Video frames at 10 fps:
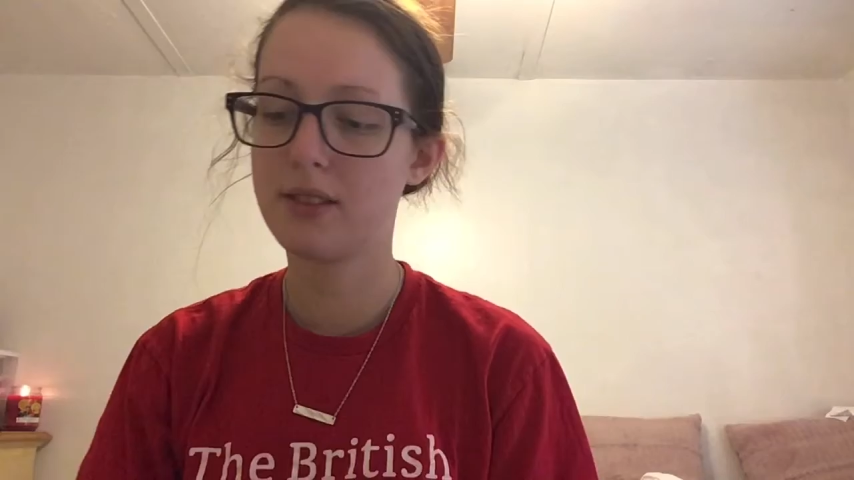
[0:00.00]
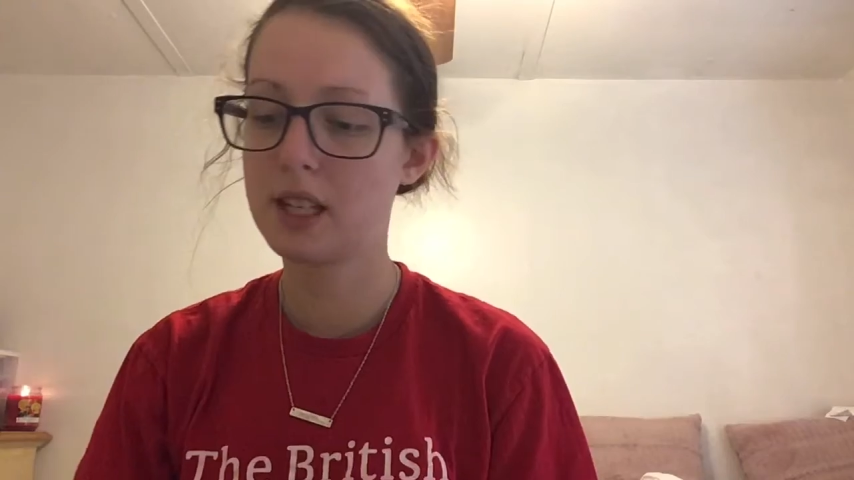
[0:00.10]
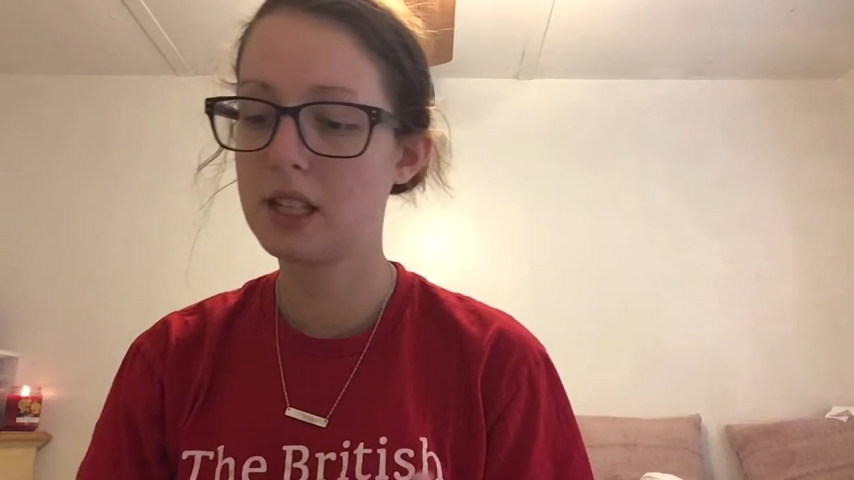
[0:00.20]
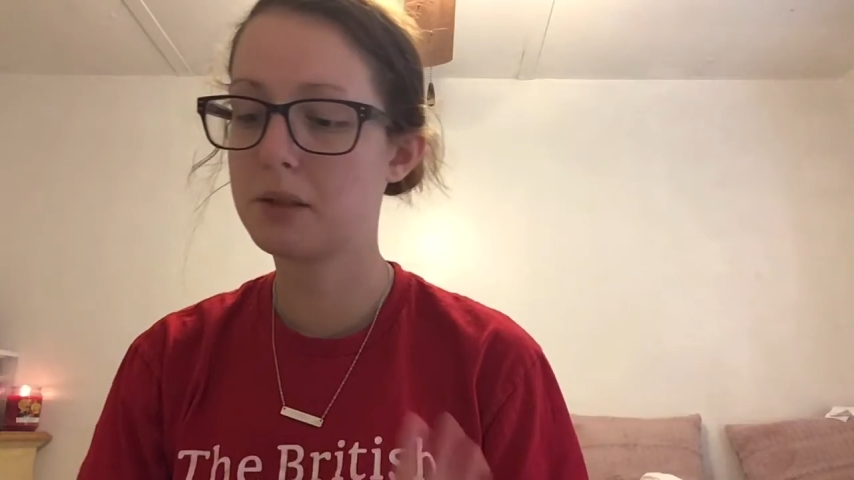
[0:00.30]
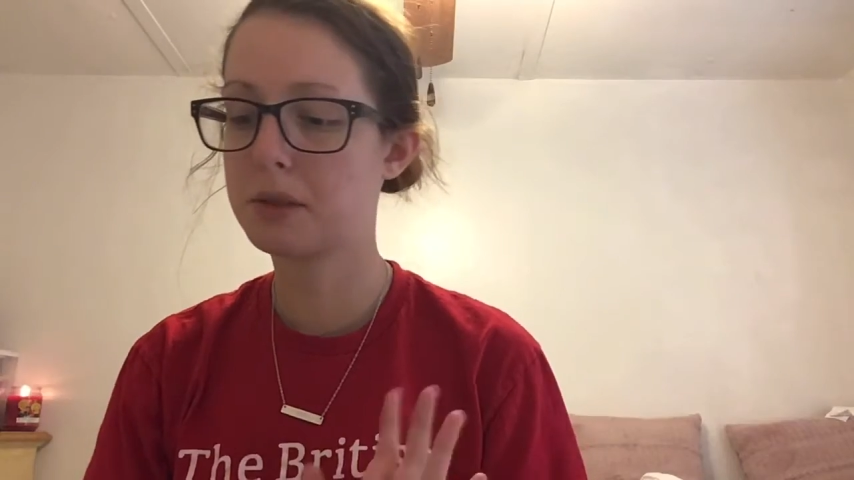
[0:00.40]

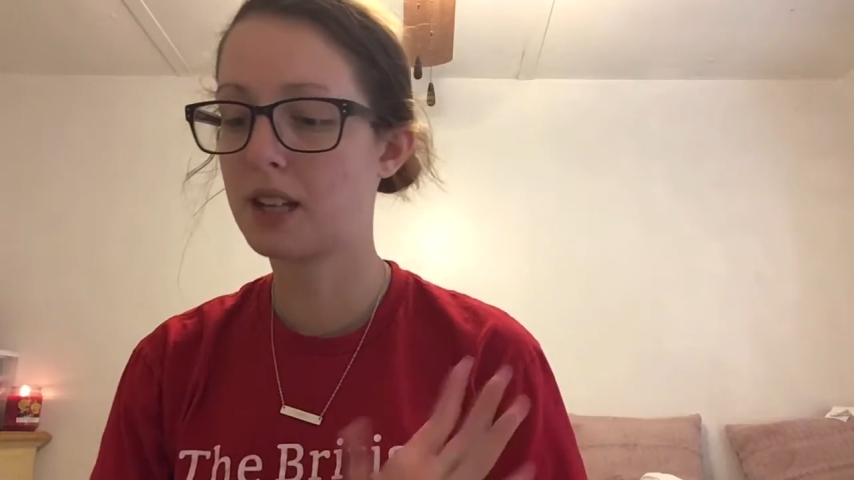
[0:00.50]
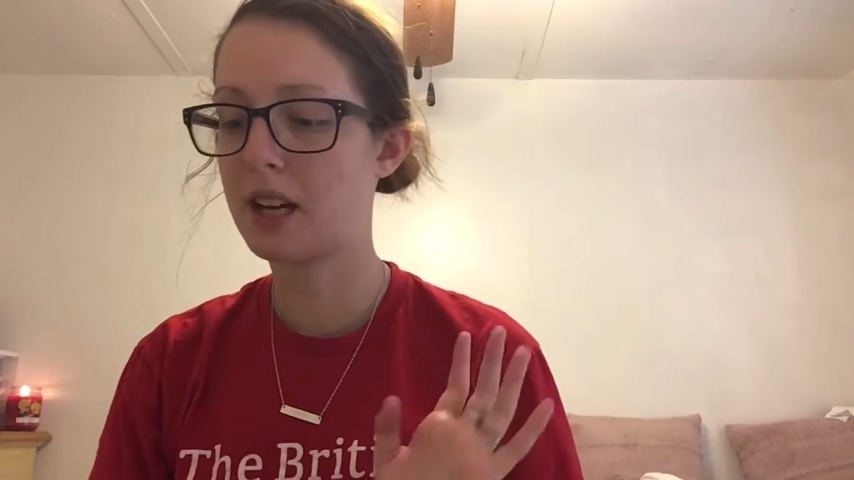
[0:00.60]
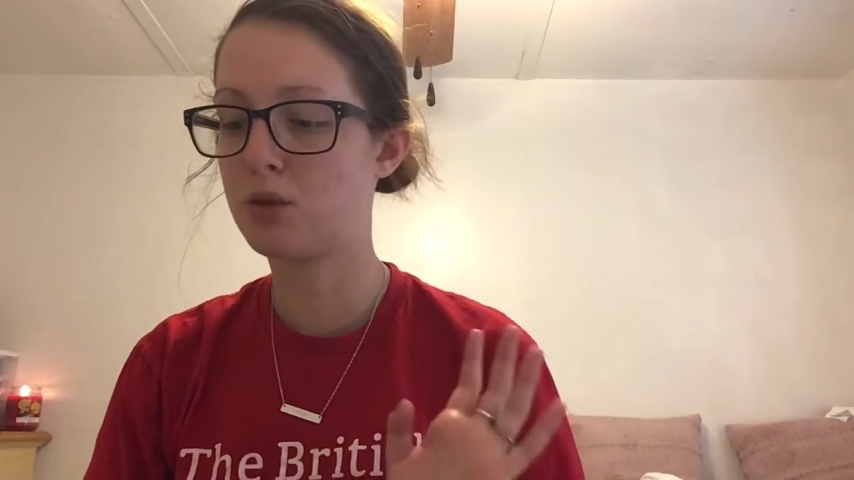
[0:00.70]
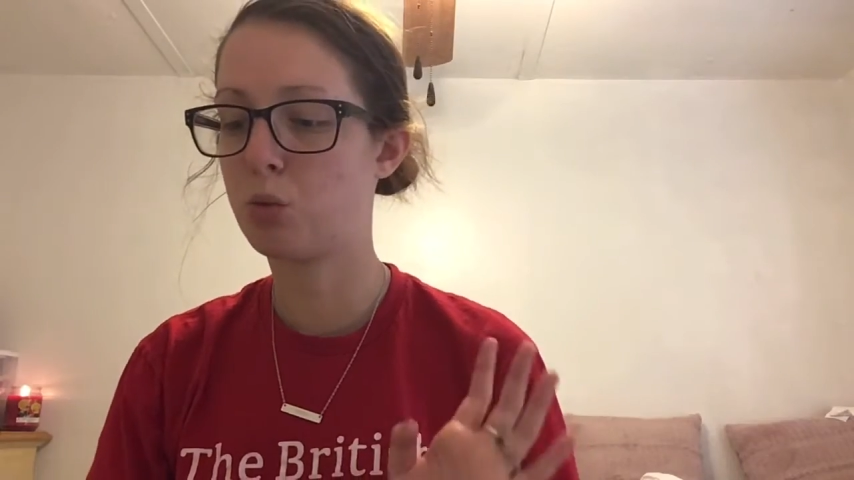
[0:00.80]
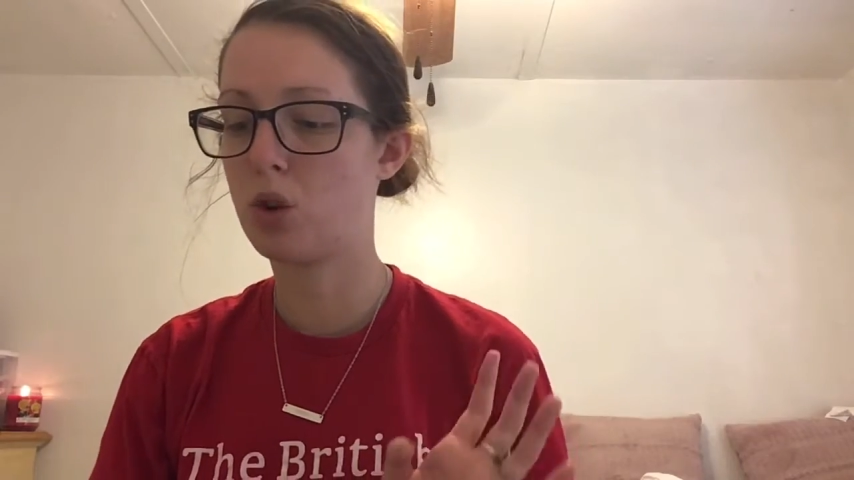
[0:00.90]
these,
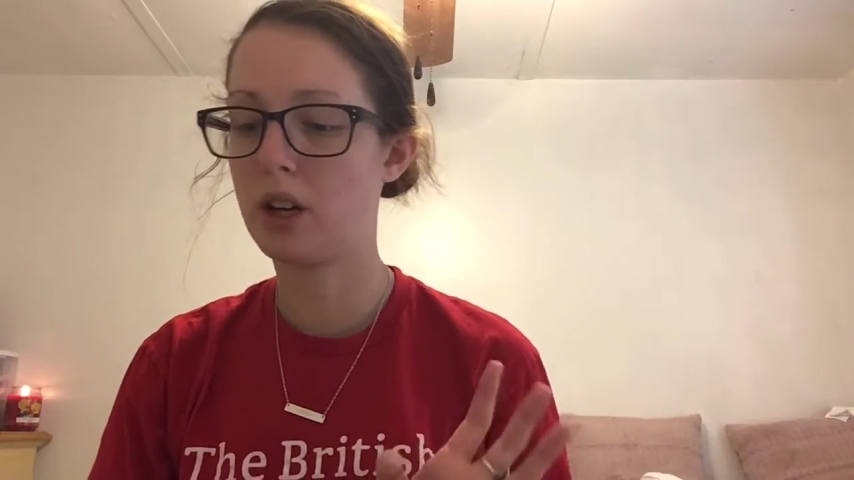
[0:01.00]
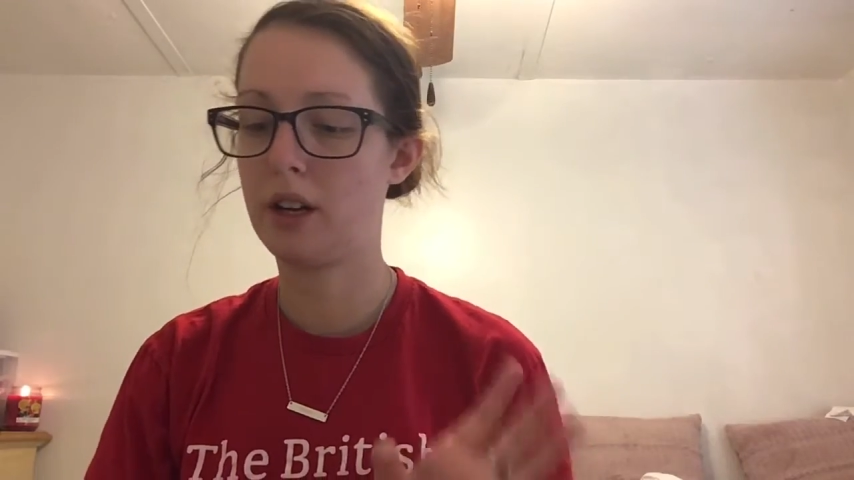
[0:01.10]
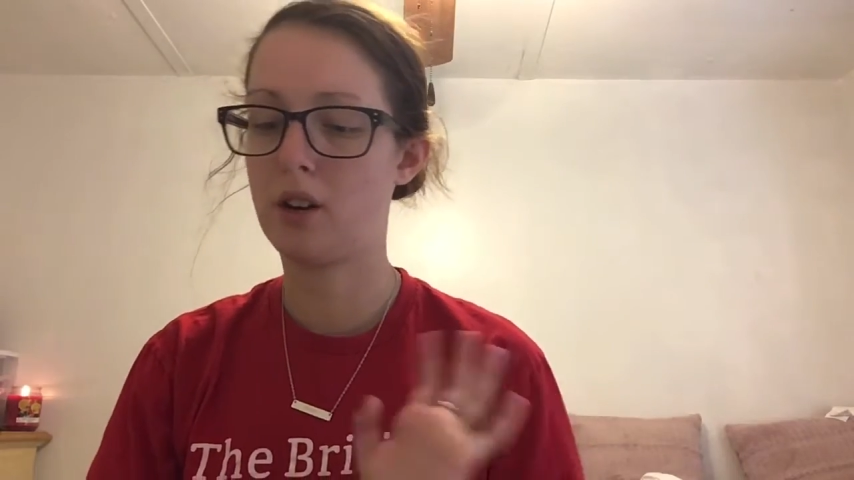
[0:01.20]
besides one,